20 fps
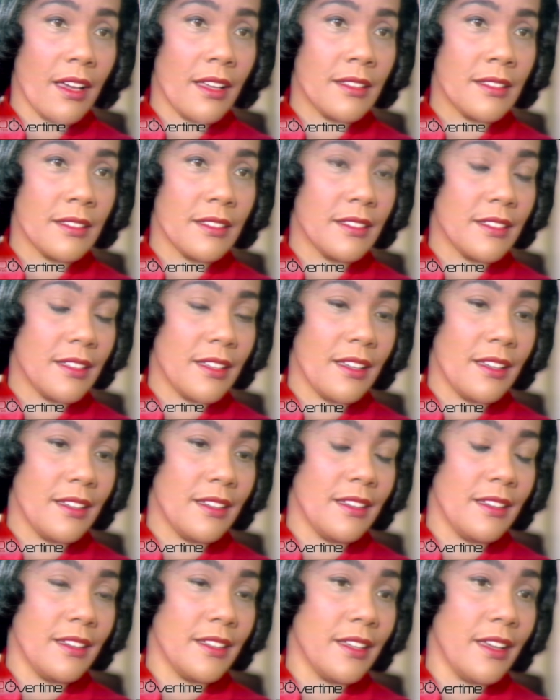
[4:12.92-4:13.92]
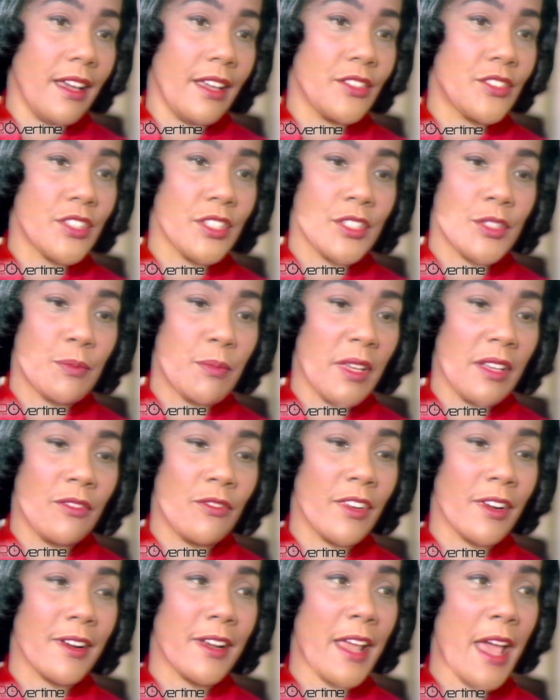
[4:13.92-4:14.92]
And she's been
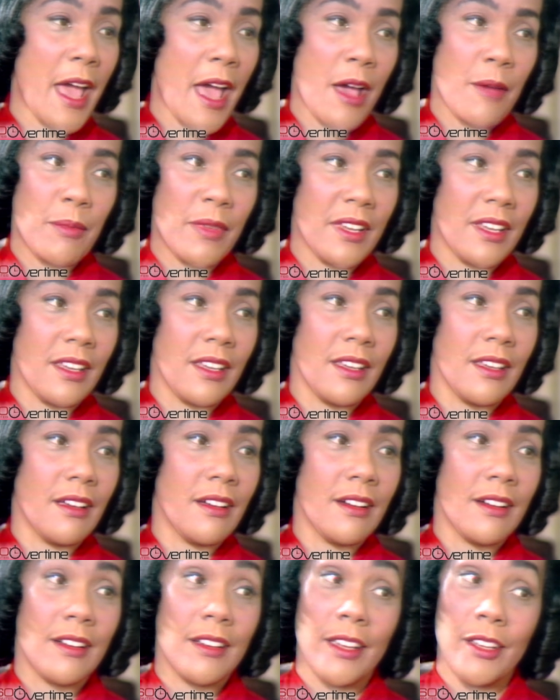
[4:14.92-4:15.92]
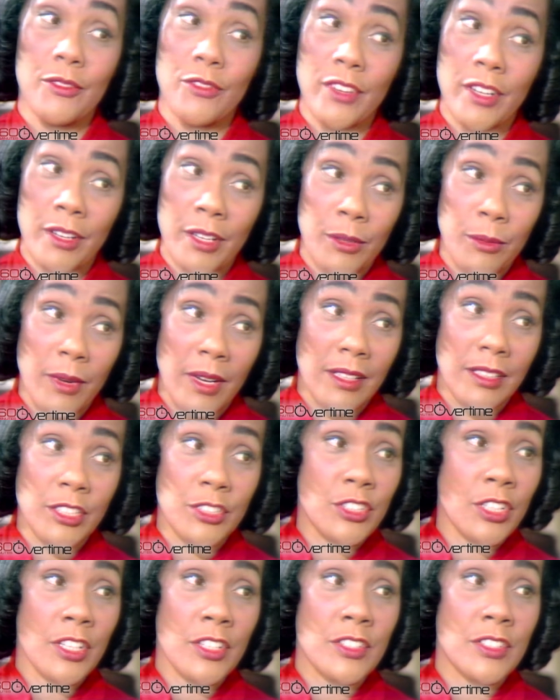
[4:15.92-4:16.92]
very happy and very well
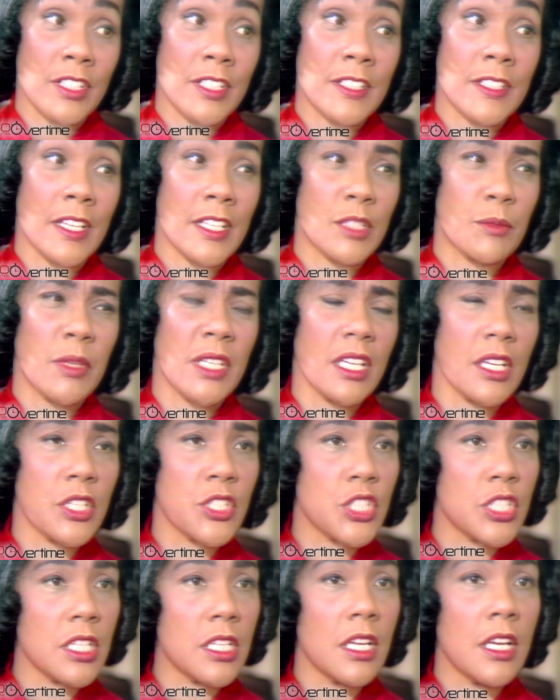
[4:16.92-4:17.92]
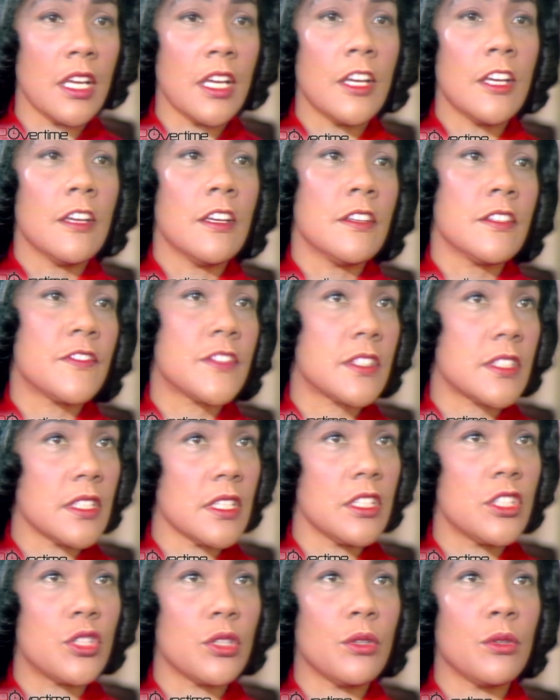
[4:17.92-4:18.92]
adjusted since, because she
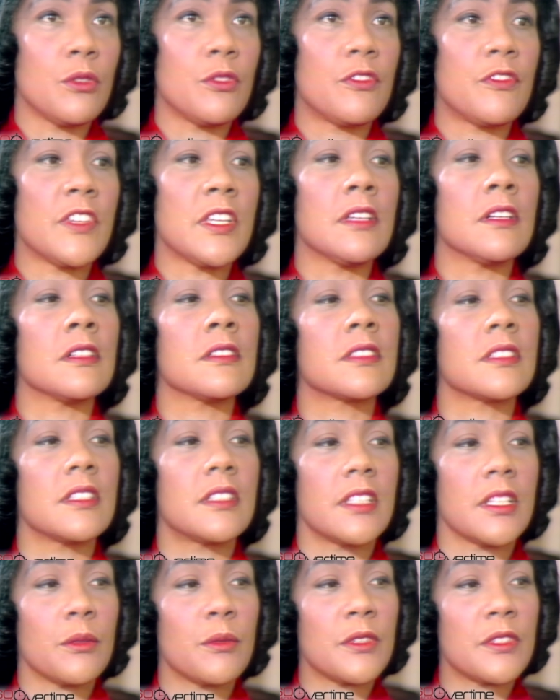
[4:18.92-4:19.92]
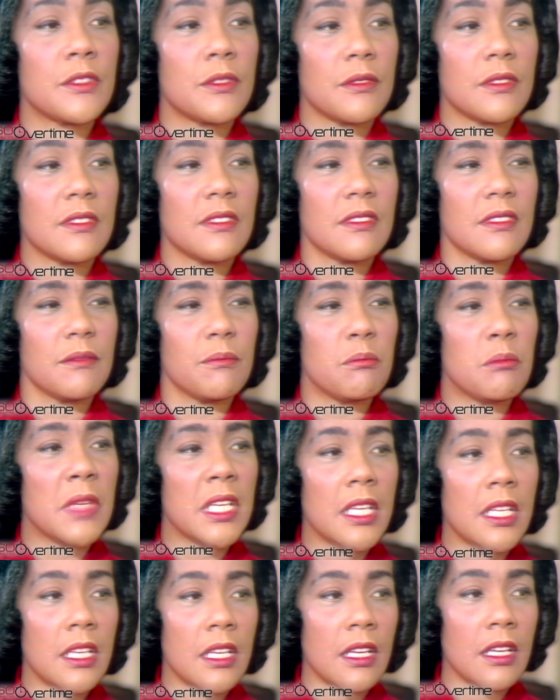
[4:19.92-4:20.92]
too feels that there was
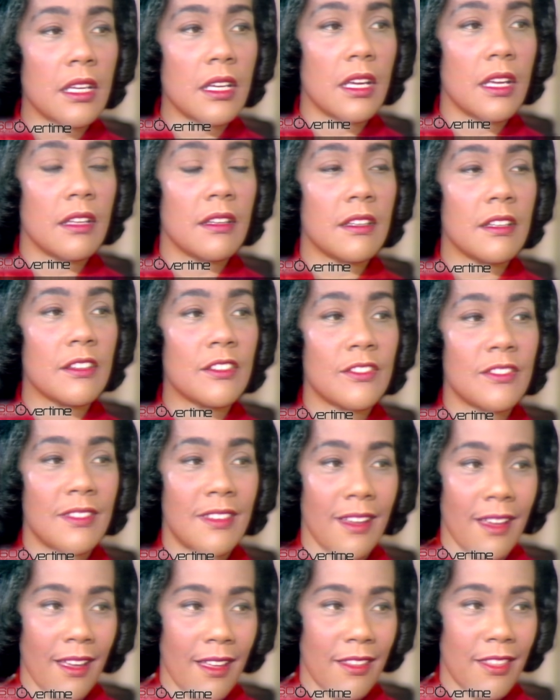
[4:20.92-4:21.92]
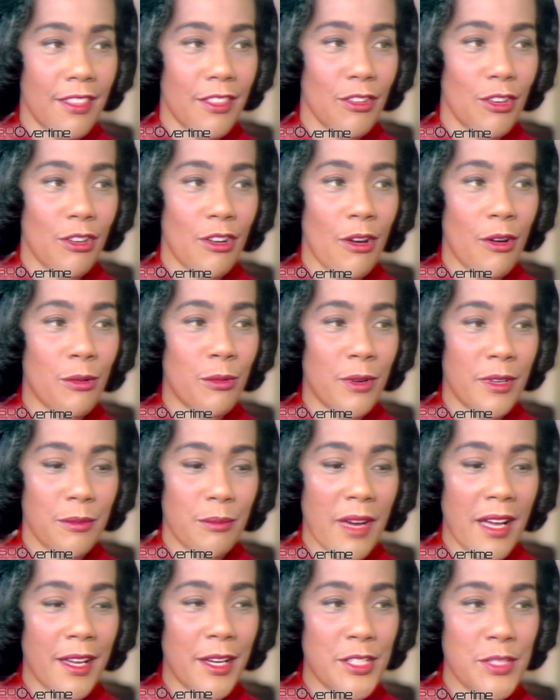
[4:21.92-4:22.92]
meaning in this death. You know, what
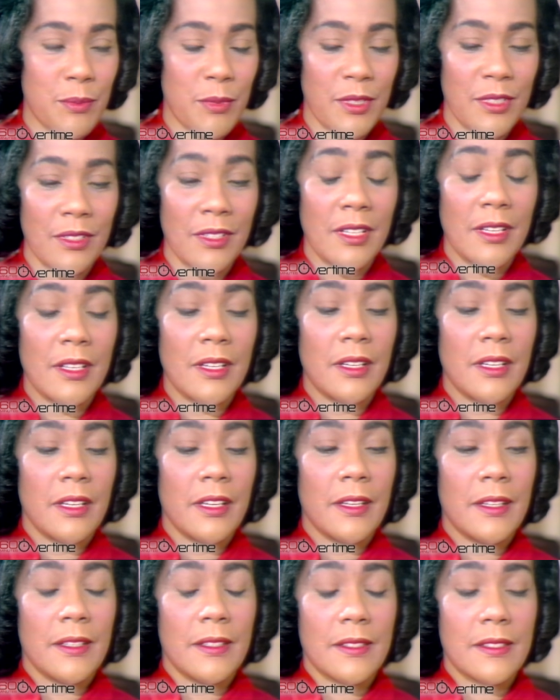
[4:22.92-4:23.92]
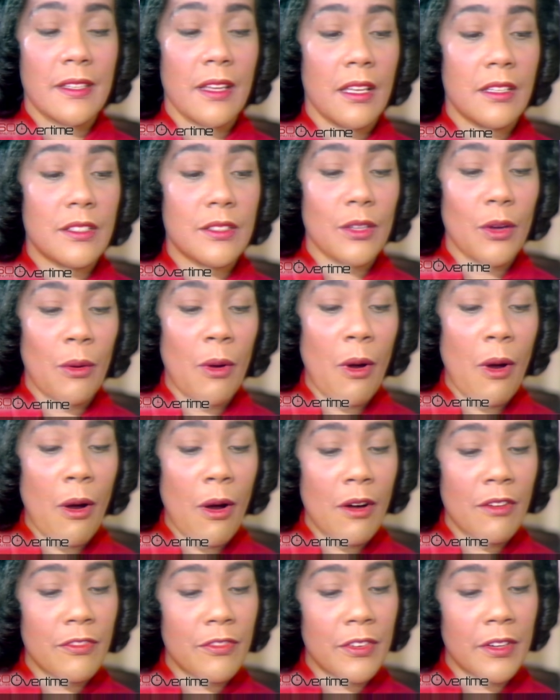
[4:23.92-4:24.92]
my husband said so
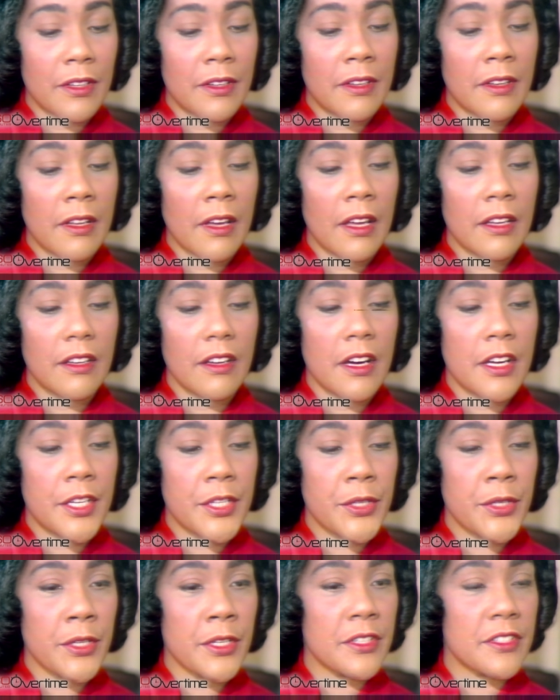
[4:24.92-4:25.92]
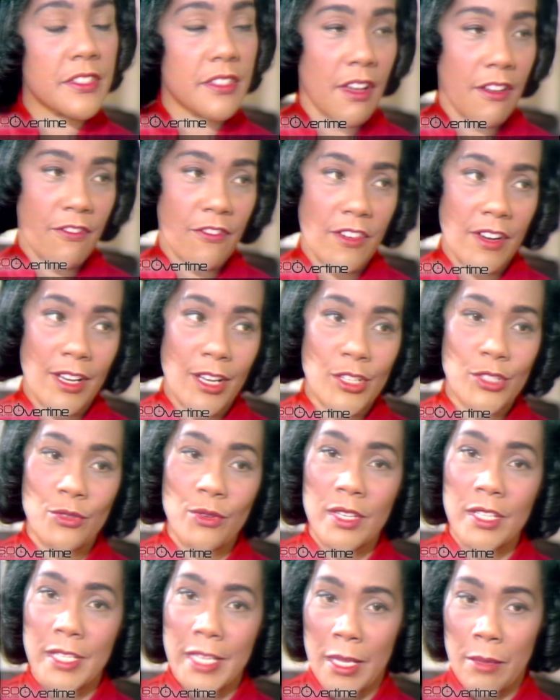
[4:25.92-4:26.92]
often, that unearned suffering is
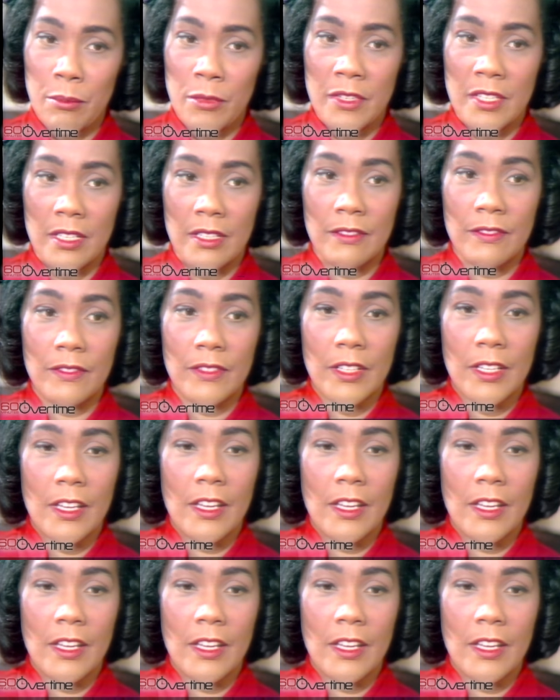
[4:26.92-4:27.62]
redemptive.